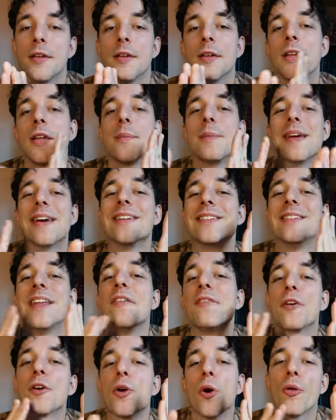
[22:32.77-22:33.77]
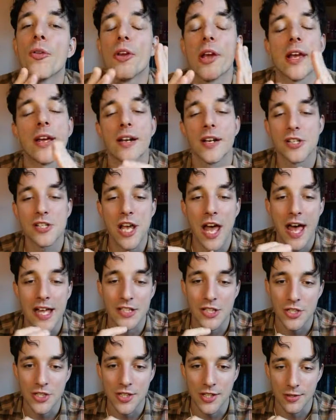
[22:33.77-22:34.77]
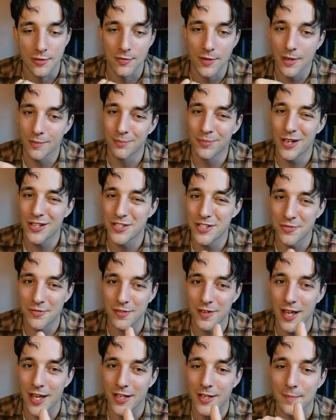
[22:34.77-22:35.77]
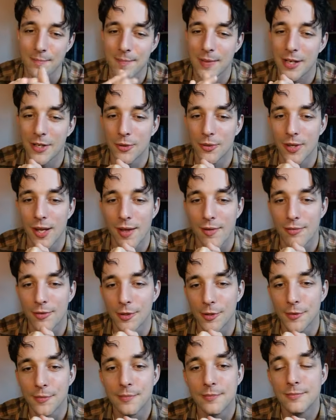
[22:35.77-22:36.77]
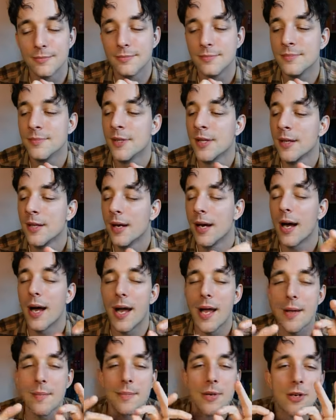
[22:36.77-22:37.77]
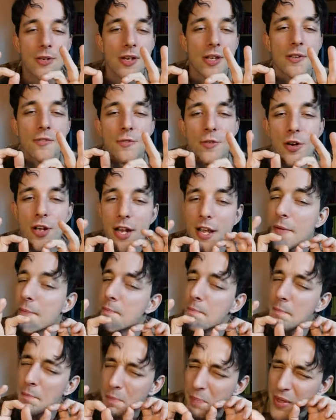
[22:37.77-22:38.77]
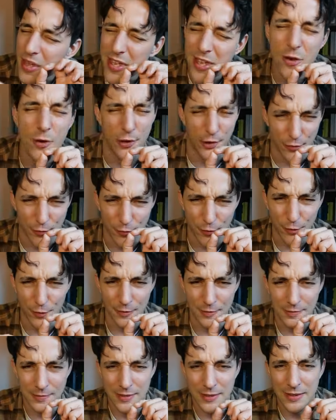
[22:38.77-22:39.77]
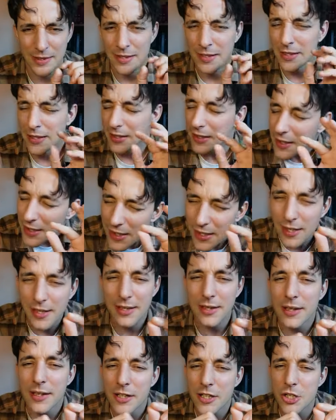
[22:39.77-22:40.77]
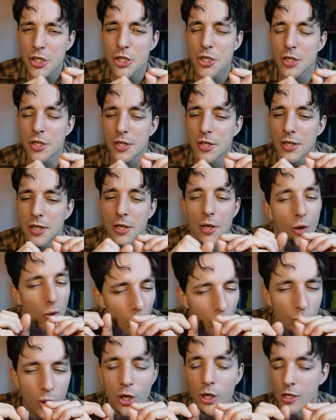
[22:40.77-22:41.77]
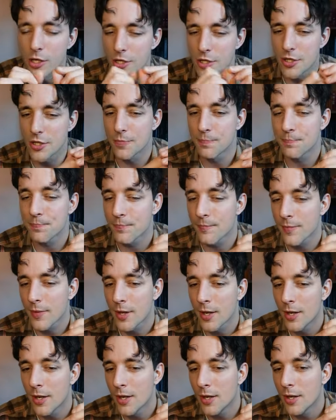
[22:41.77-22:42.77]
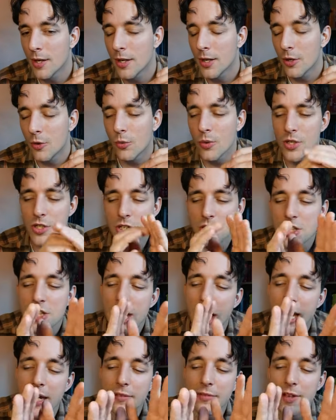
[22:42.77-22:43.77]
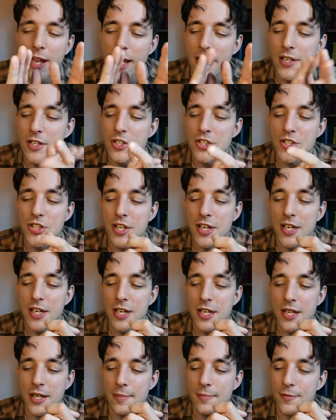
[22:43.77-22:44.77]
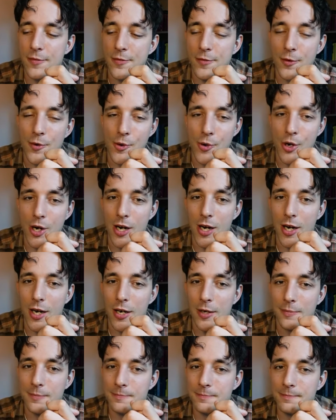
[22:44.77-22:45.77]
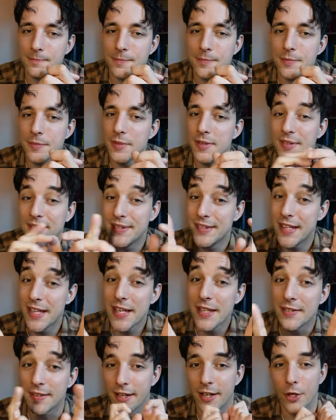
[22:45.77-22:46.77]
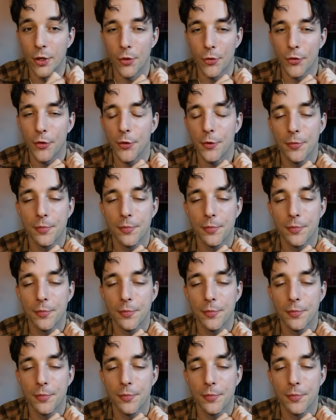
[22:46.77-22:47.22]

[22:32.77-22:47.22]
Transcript: Give me a difficult English adjective. Impressive like a middle level. I'm looking for a beautiful English word, which is kind of like a synonym for detailed.